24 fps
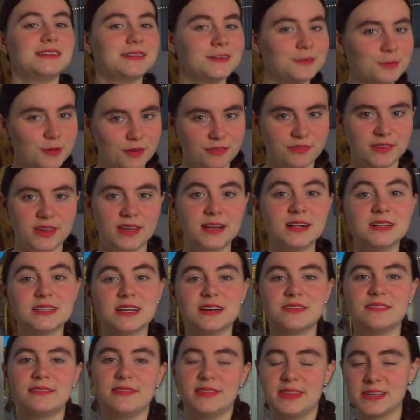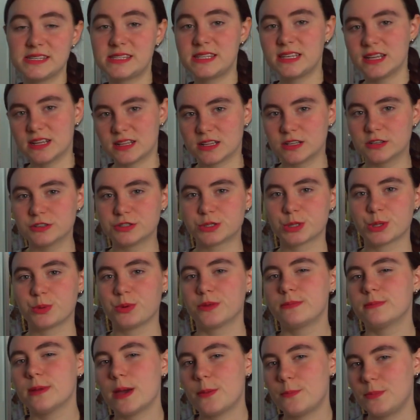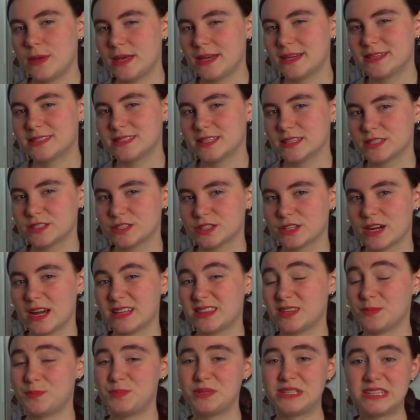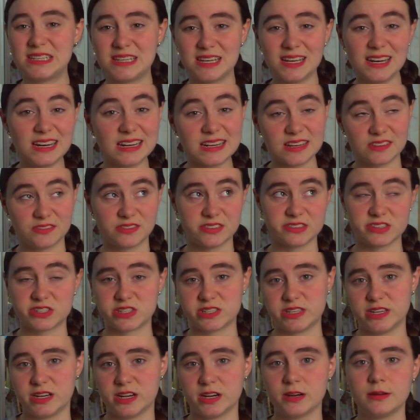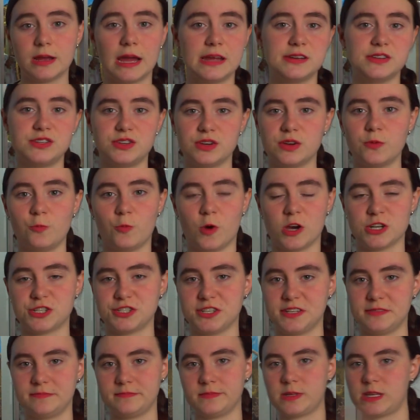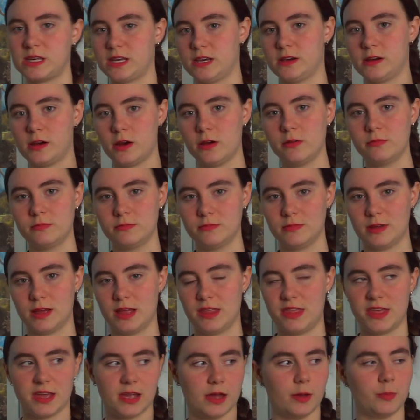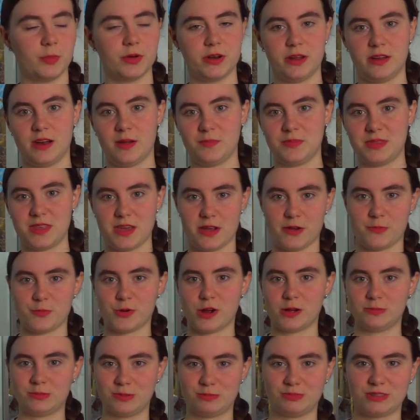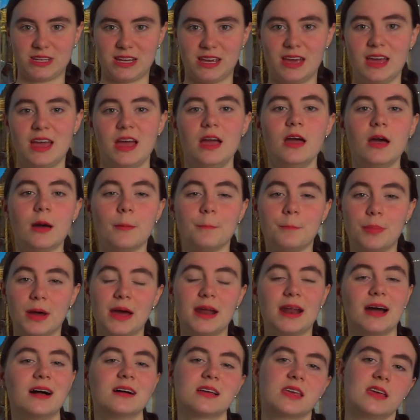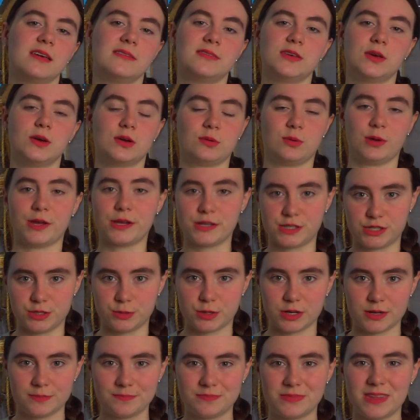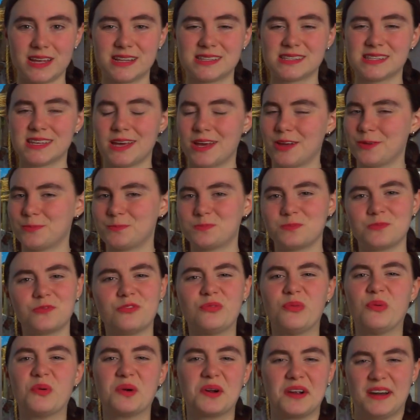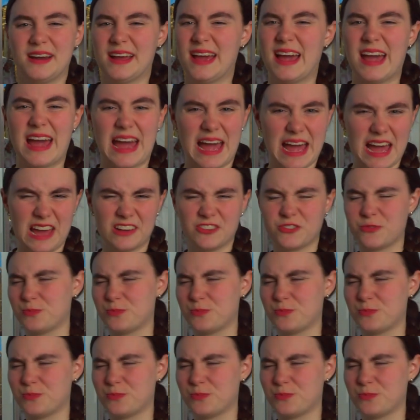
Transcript: a reveal of this enclosure with my big sister at the beginning of this year, and you can watch it here. I think I'll put it up there probably, but I'll give you a quick tour. It's a 4.5